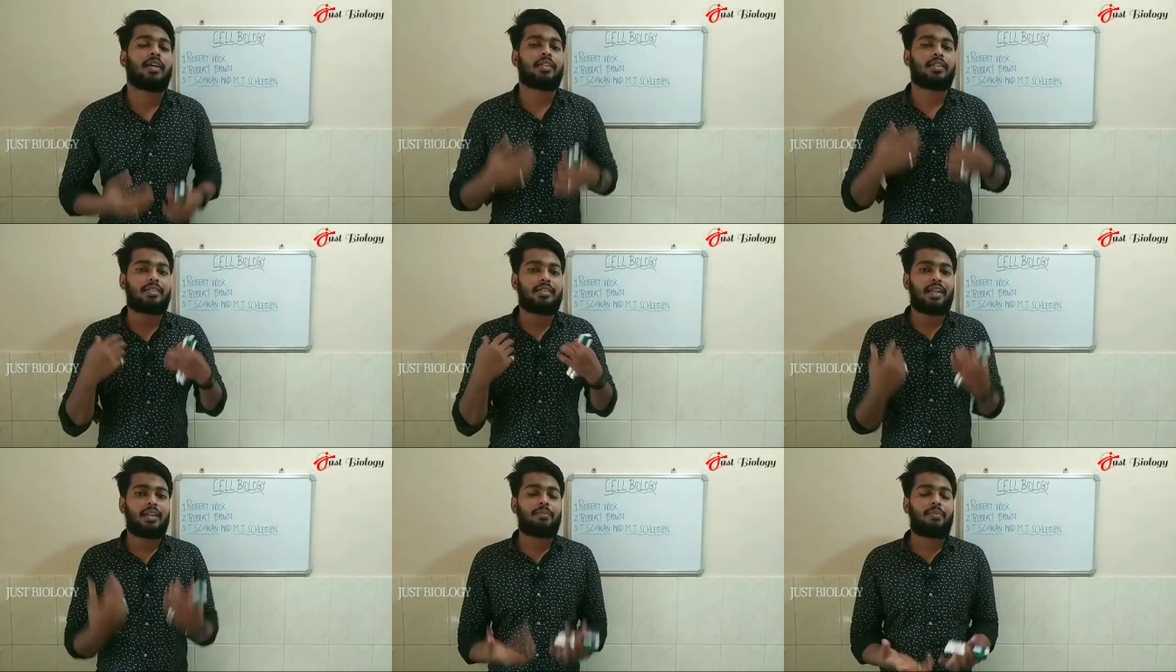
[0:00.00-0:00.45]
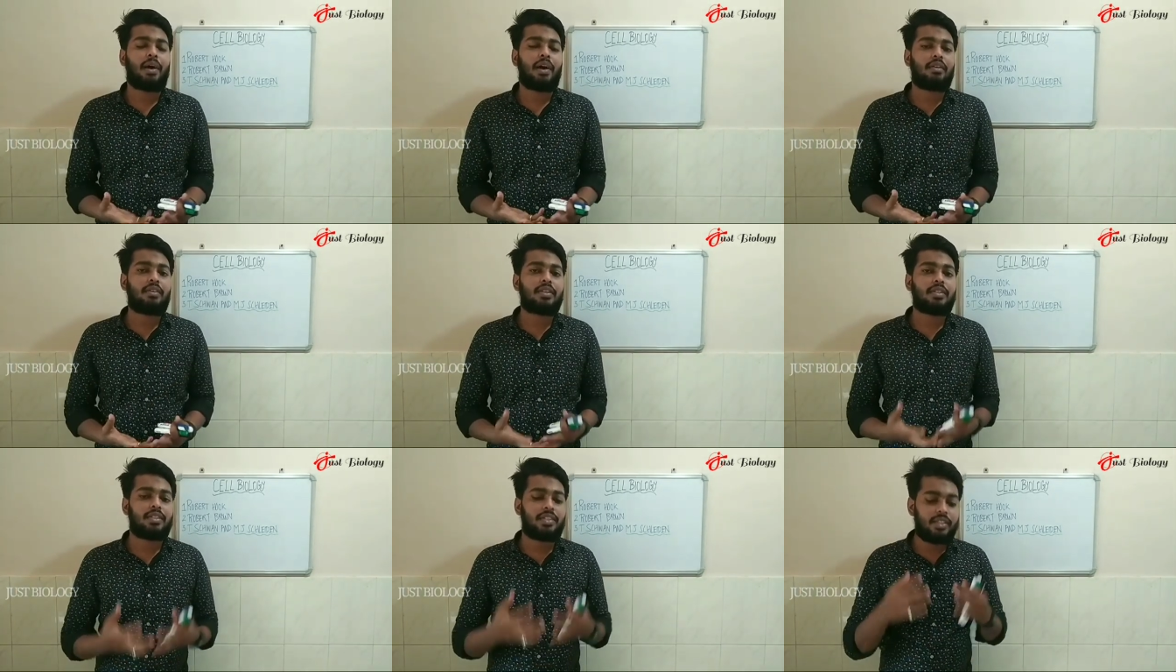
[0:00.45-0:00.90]
The cell
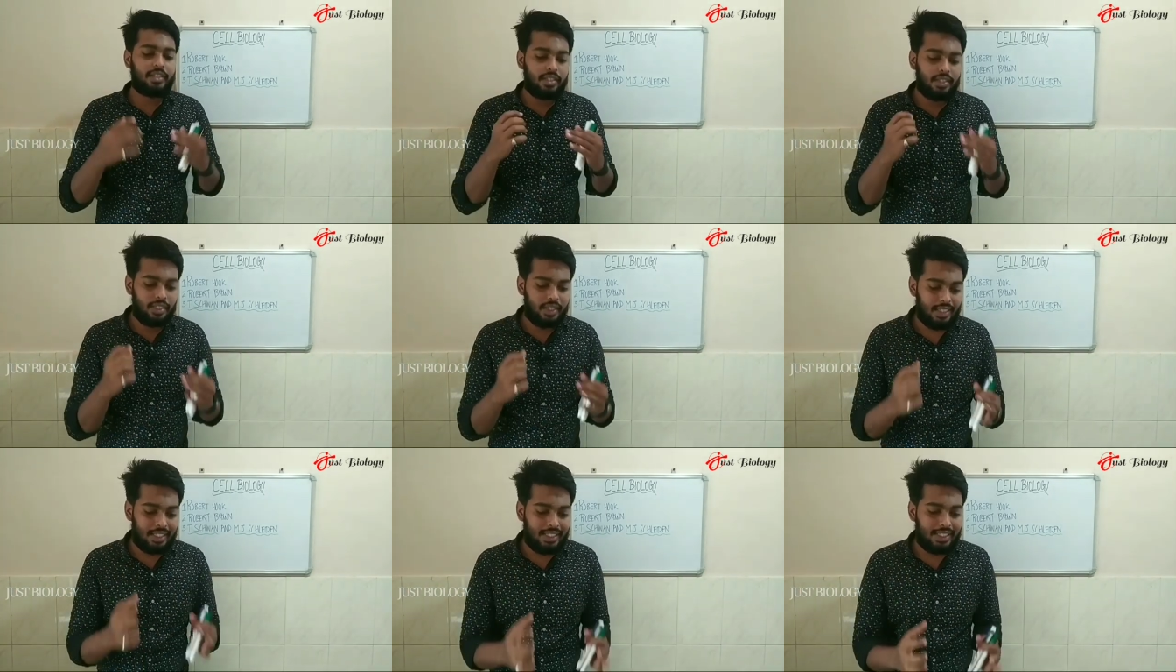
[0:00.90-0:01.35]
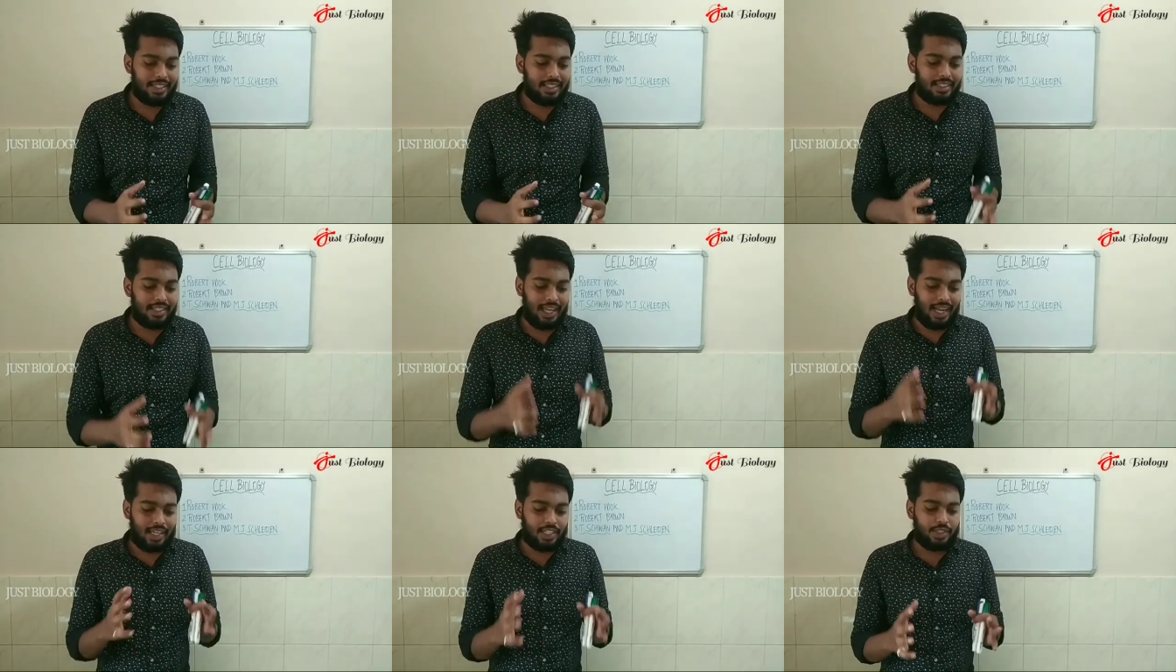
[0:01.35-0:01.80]
biology
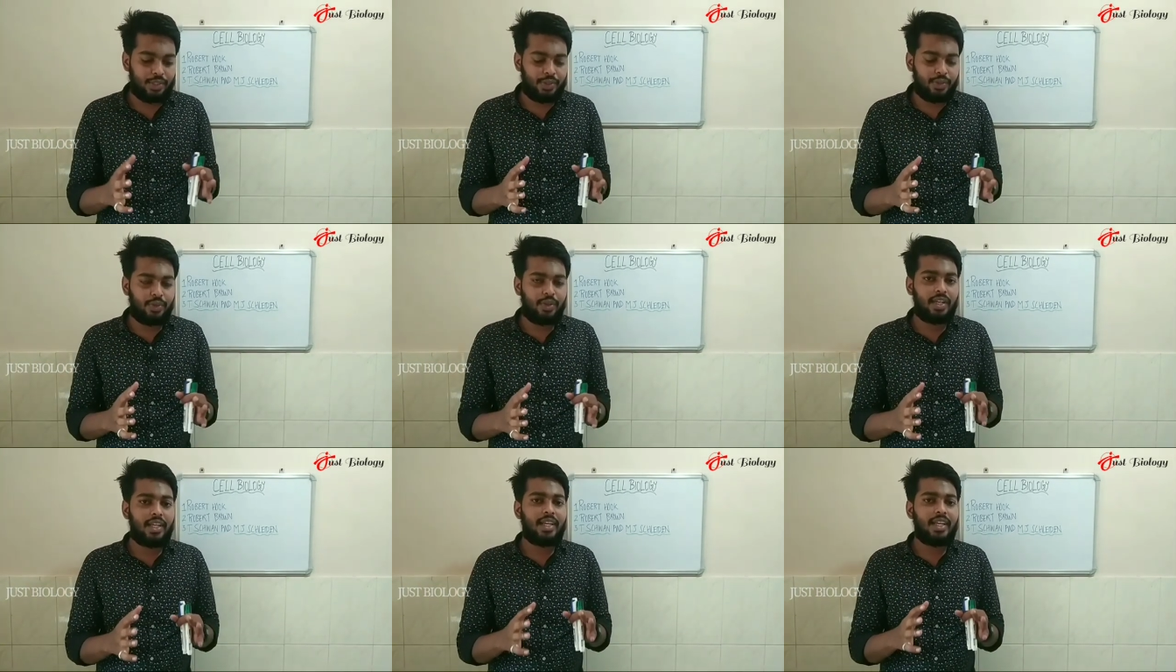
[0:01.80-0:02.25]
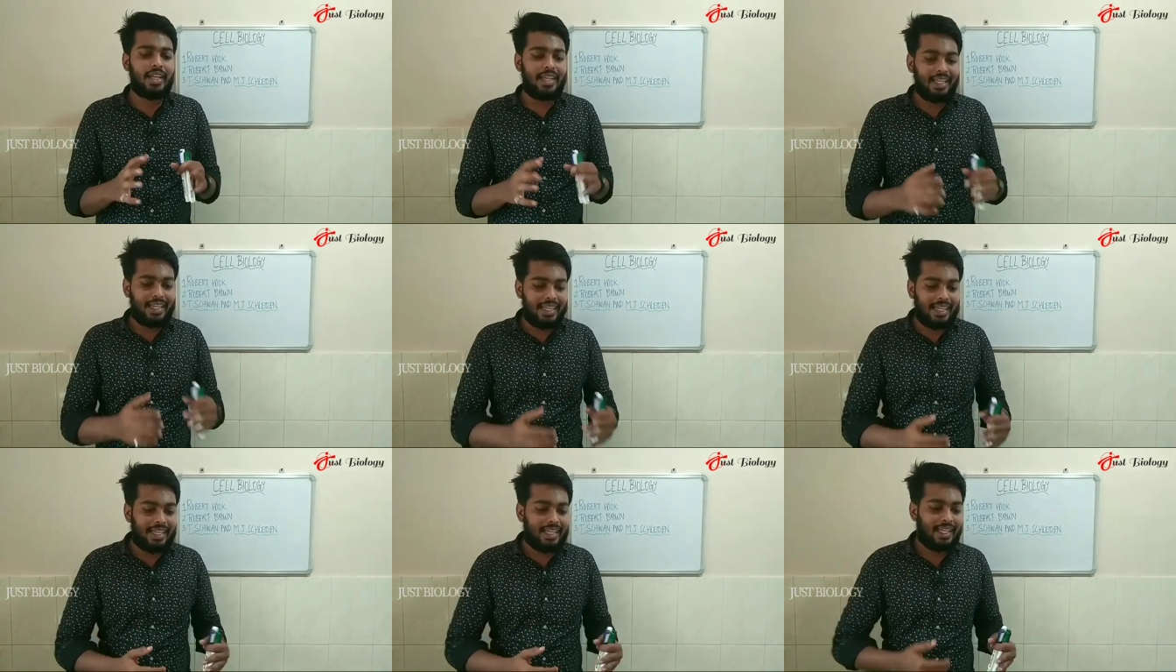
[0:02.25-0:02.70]
is
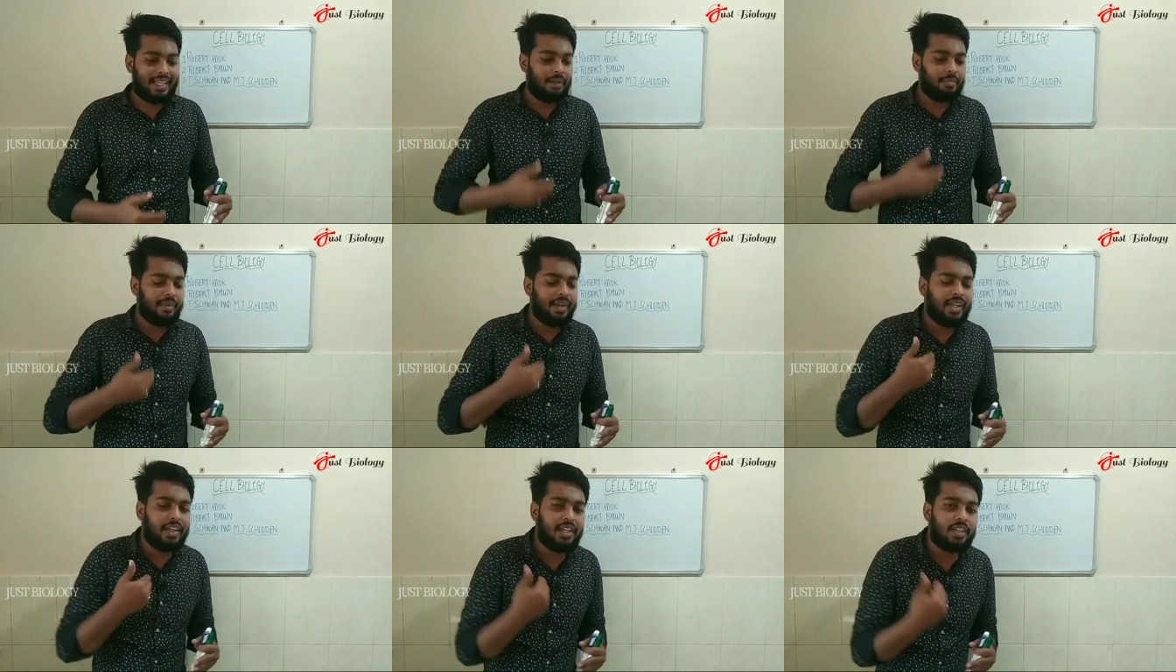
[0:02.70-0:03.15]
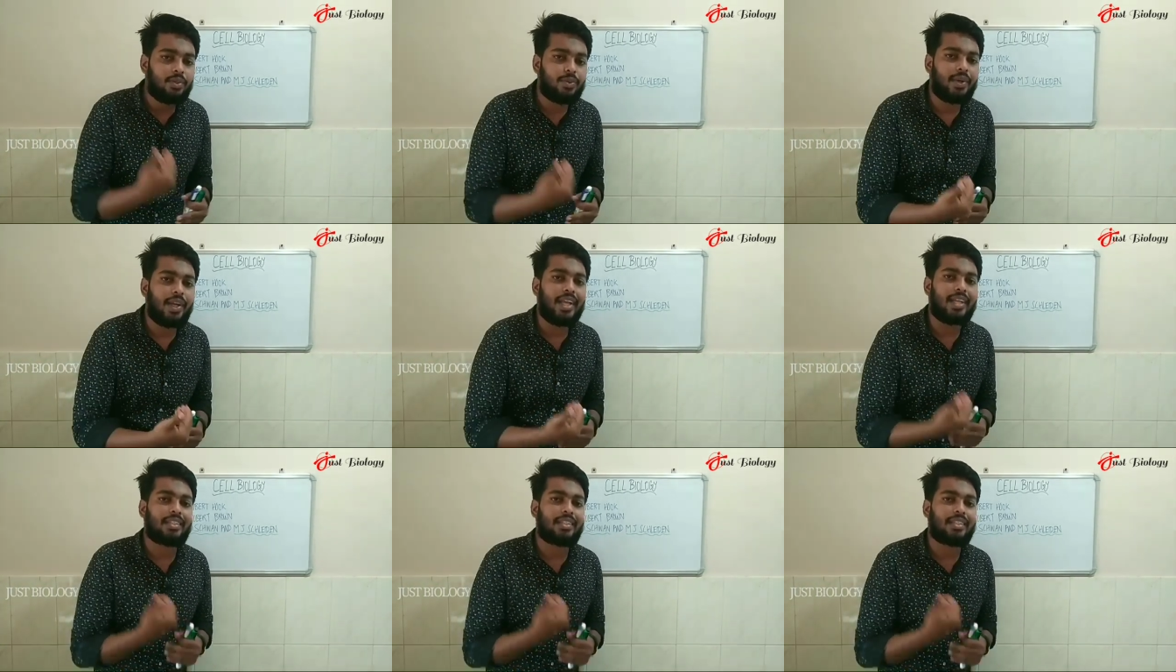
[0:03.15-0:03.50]
actually coming into